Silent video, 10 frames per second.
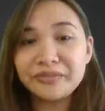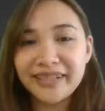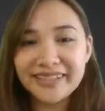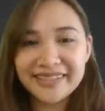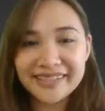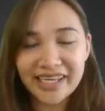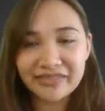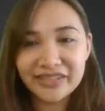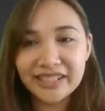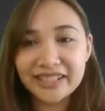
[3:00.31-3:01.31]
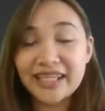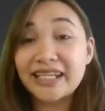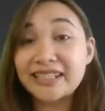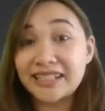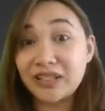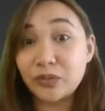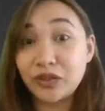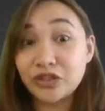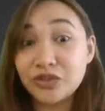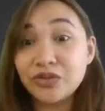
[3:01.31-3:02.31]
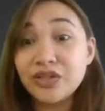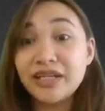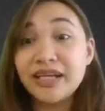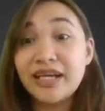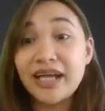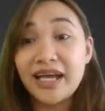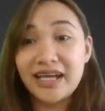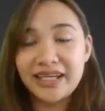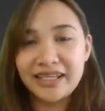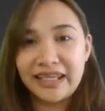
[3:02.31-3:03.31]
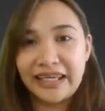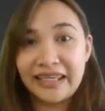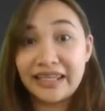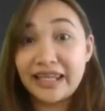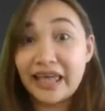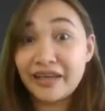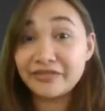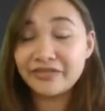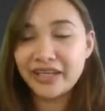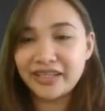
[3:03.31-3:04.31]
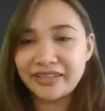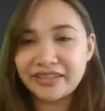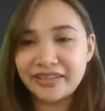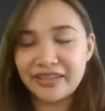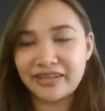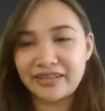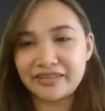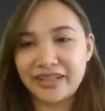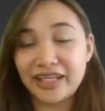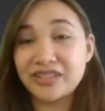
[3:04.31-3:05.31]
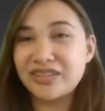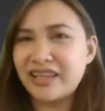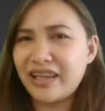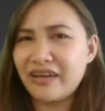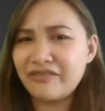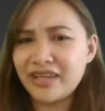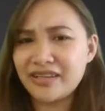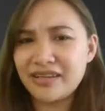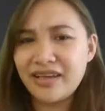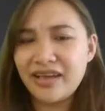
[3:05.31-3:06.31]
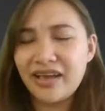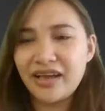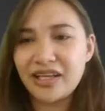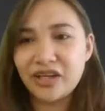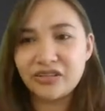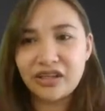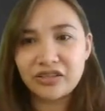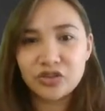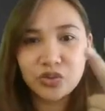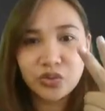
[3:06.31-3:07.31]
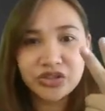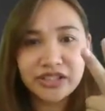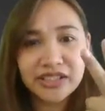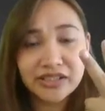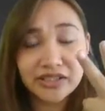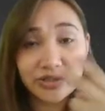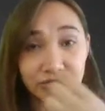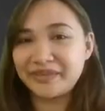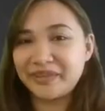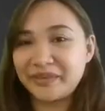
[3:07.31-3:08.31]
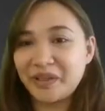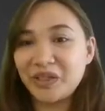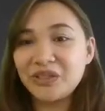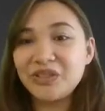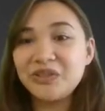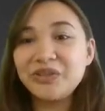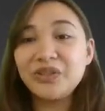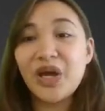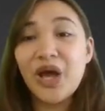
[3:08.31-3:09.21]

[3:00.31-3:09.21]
plus 7, that is equal to 11. Okay, so 11. Now, two digits, We're going to do